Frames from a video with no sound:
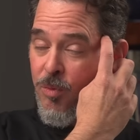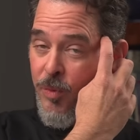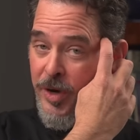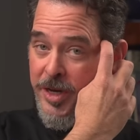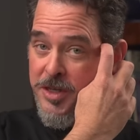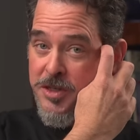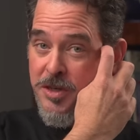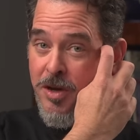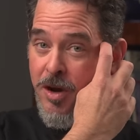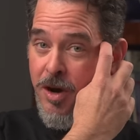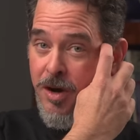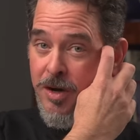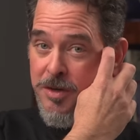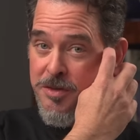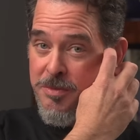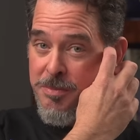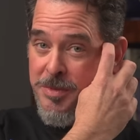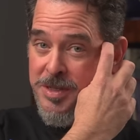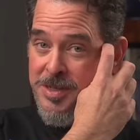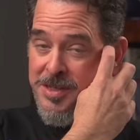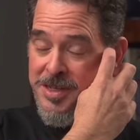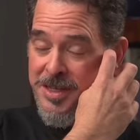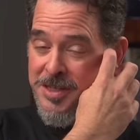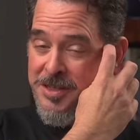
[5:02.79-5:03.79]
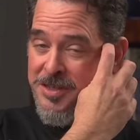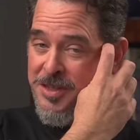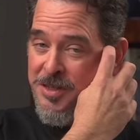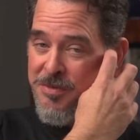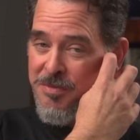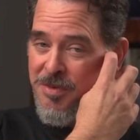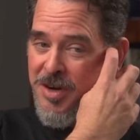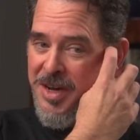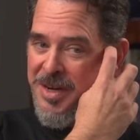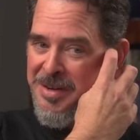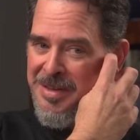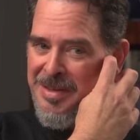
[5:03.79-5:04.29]
race cars from the 60s
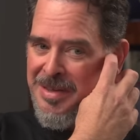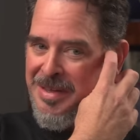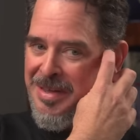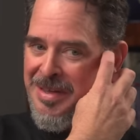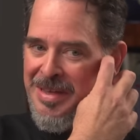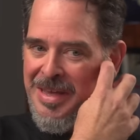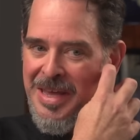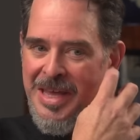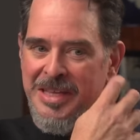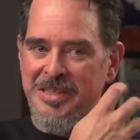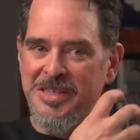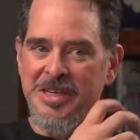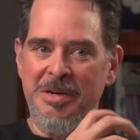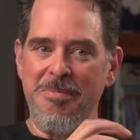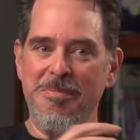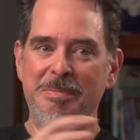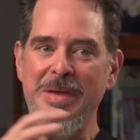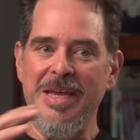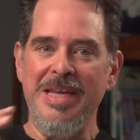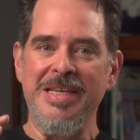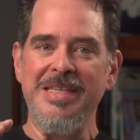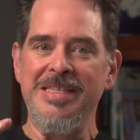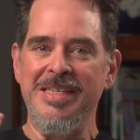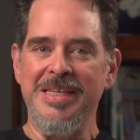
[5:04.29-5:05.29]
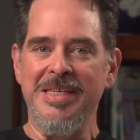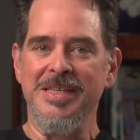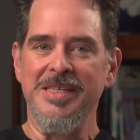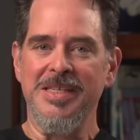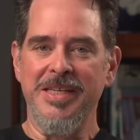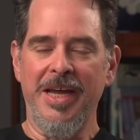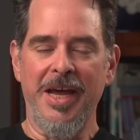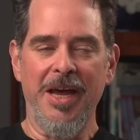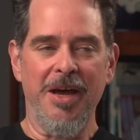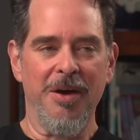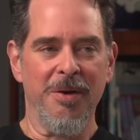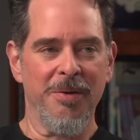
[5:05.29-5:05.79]
run. It's an amazing
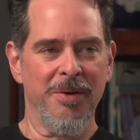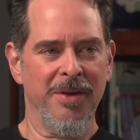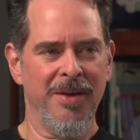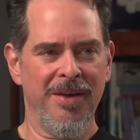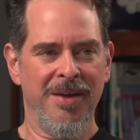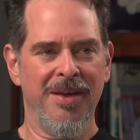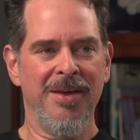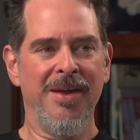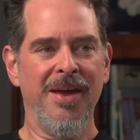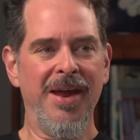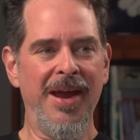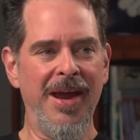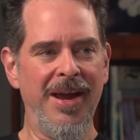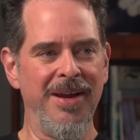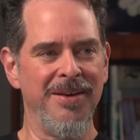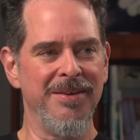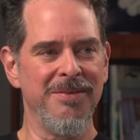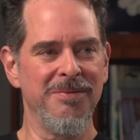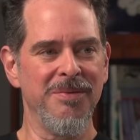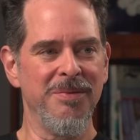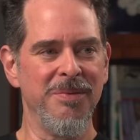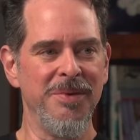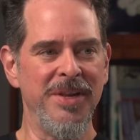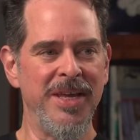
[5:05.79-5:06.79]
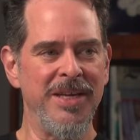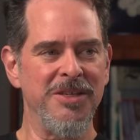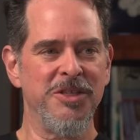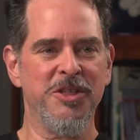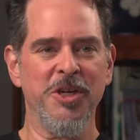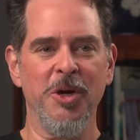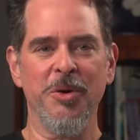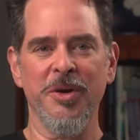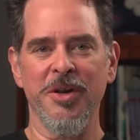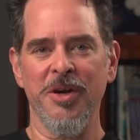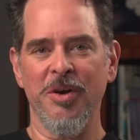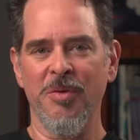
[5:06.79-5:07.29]
sound. And when they
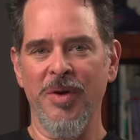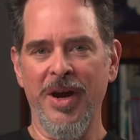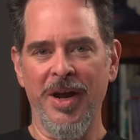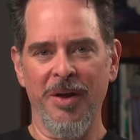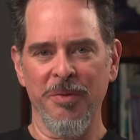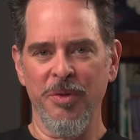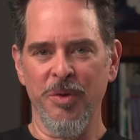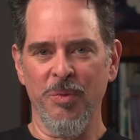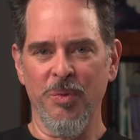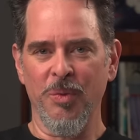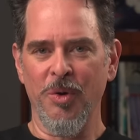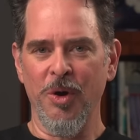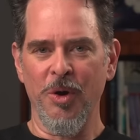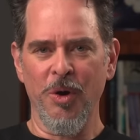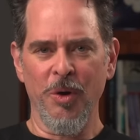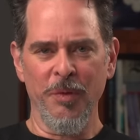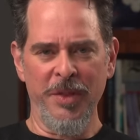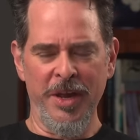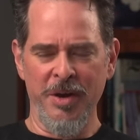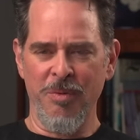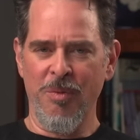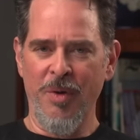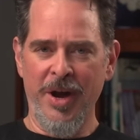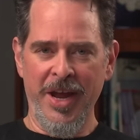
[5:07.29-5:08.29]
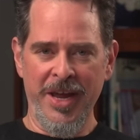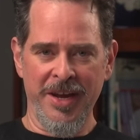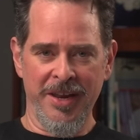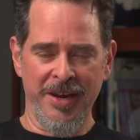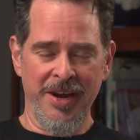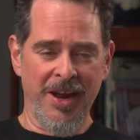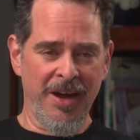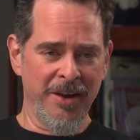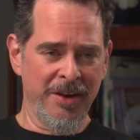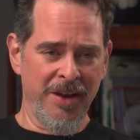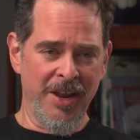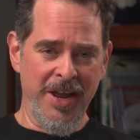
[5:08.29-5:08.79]
showed it around the world, they ran it
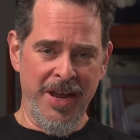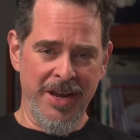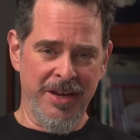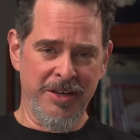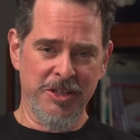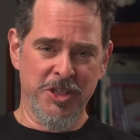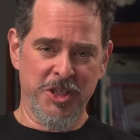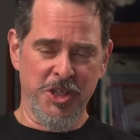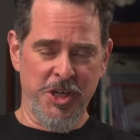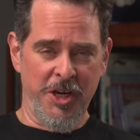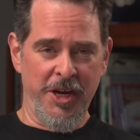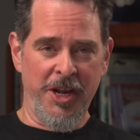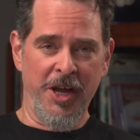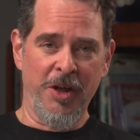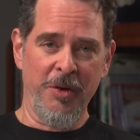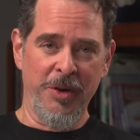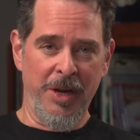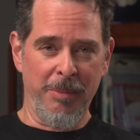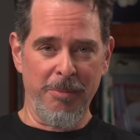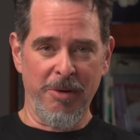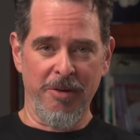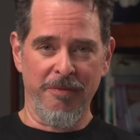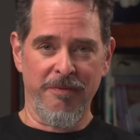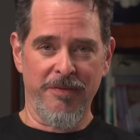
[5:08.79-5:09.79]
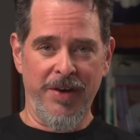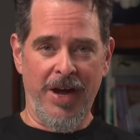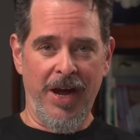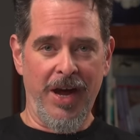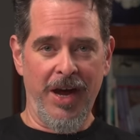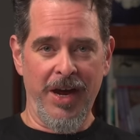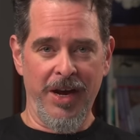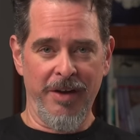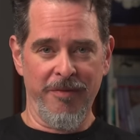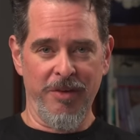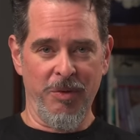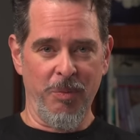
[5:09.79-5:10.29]
on like Chanel number
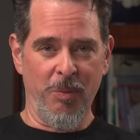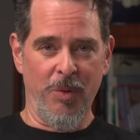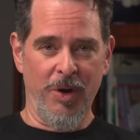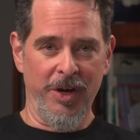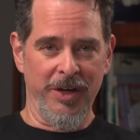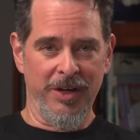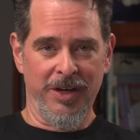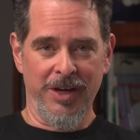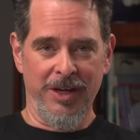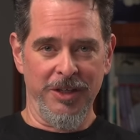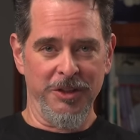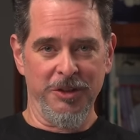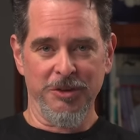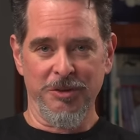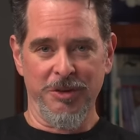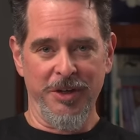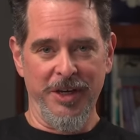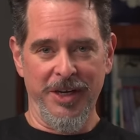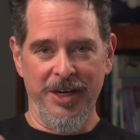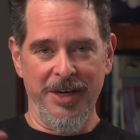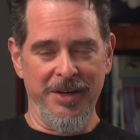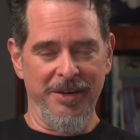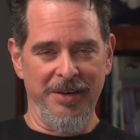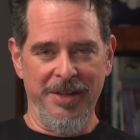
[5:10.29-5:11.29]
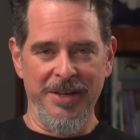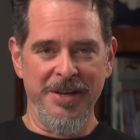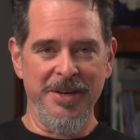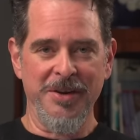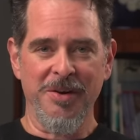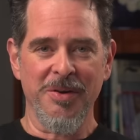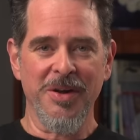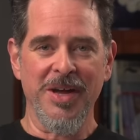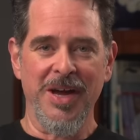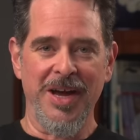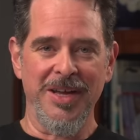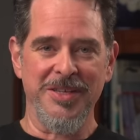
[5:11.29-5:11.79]
5 in one country, and they did
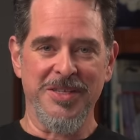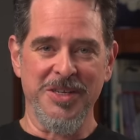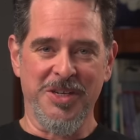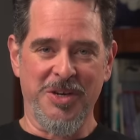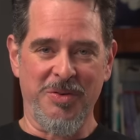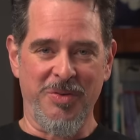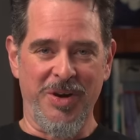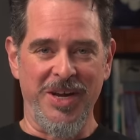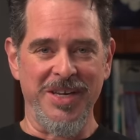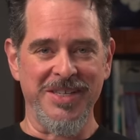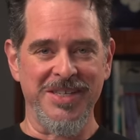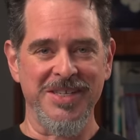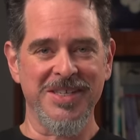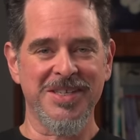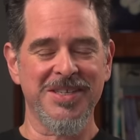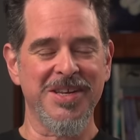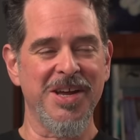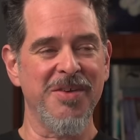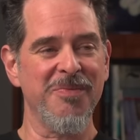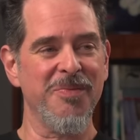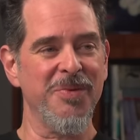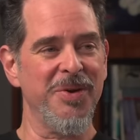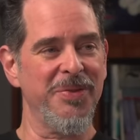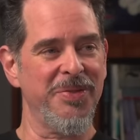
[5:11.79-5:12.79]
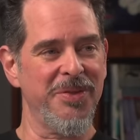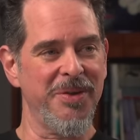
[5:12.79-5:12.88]
all kinds of crazy stuff with